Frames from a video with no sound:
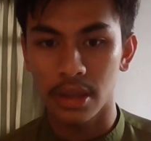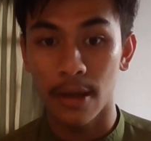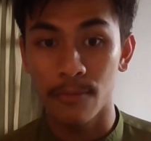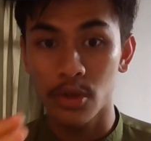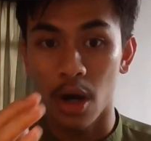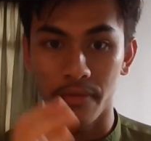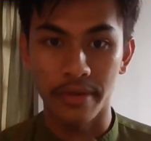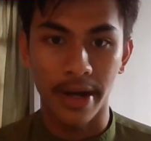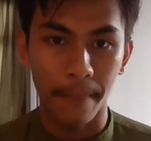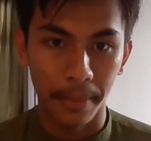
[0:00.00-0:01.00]
in terms of
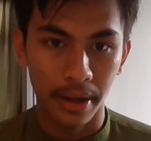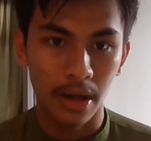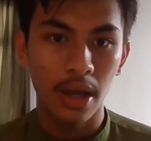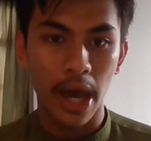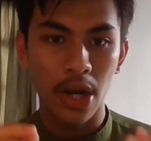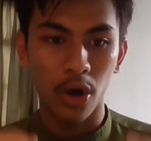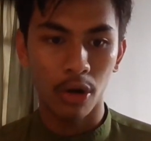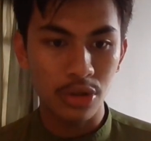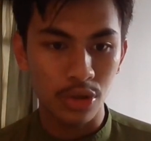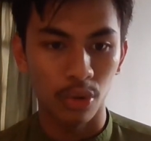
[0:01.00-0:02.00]
number. And
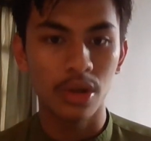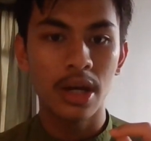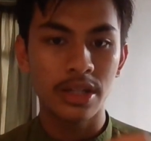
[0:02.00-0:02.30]
also,